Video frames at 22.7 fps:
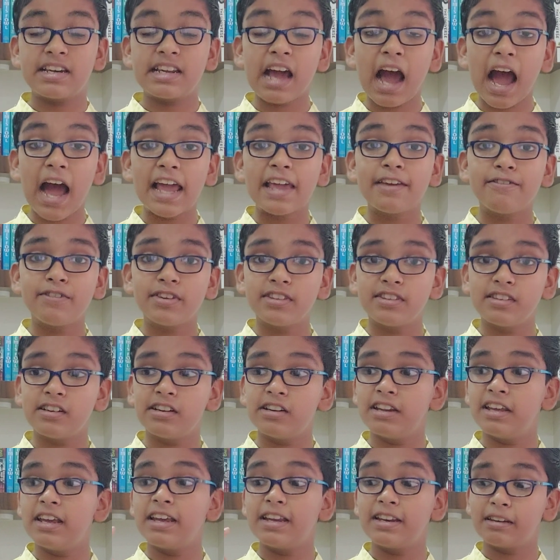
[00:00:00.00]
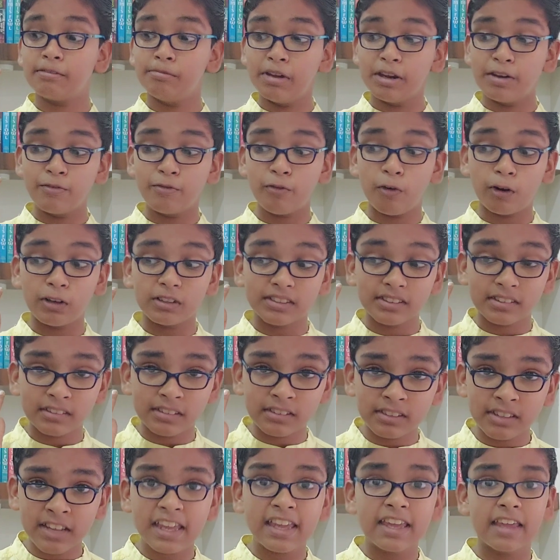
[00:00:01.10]
Triwizard, it involves
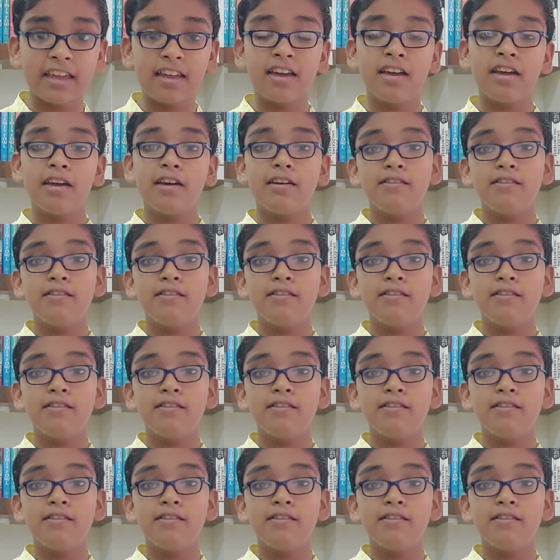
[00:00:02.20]
three